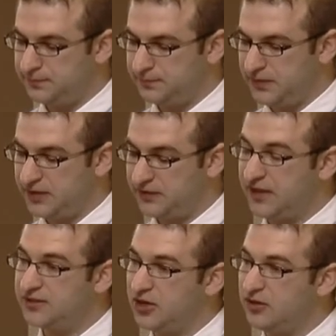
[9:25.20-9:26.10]
Because
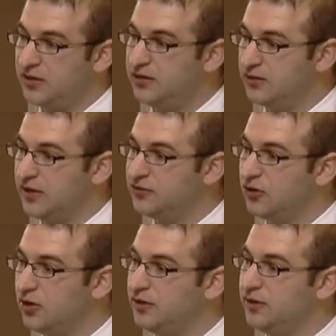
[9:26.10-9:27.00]
that's how it is, that's how
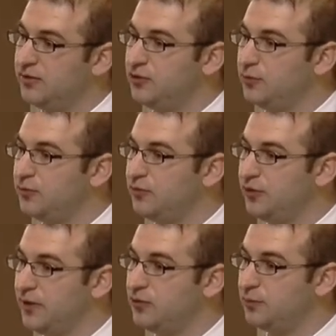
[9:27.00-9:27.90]
hard it is to, for
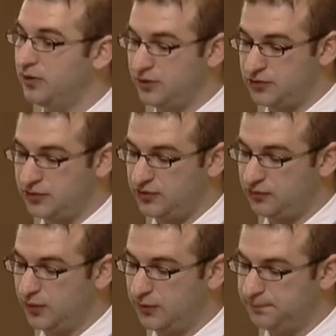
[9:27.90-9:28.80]
them to pray in church as
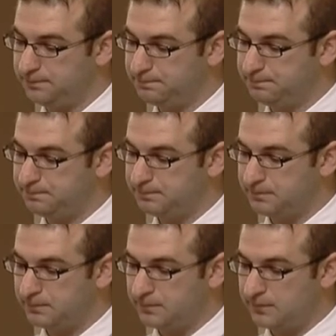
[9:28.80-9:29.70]
well.
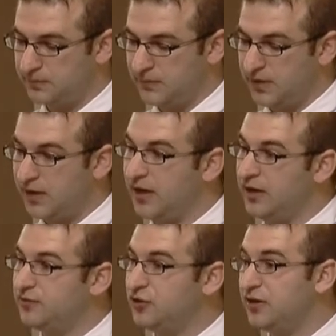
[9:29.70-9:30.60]
And
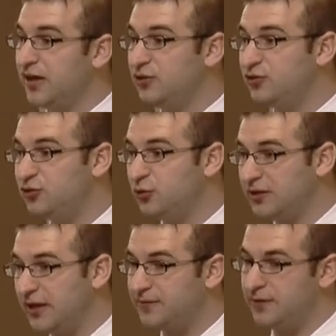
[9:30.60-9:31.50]
if they're not used to a
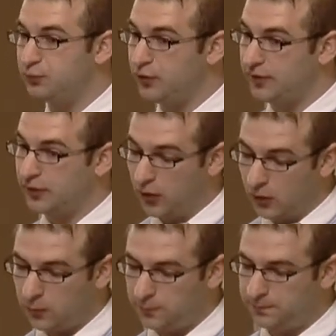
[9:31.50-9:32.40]
life at prayer at
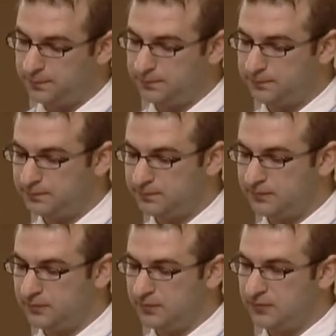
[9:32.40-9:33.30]
home,
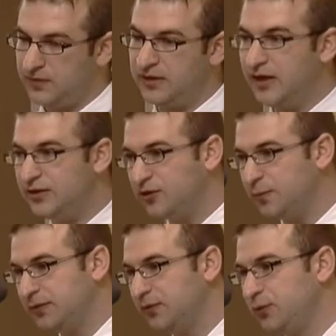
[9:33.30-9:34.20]
then how do you
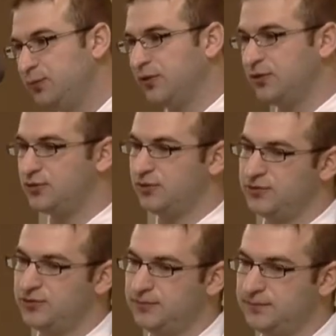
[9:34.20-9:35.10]
expect them to pray in church?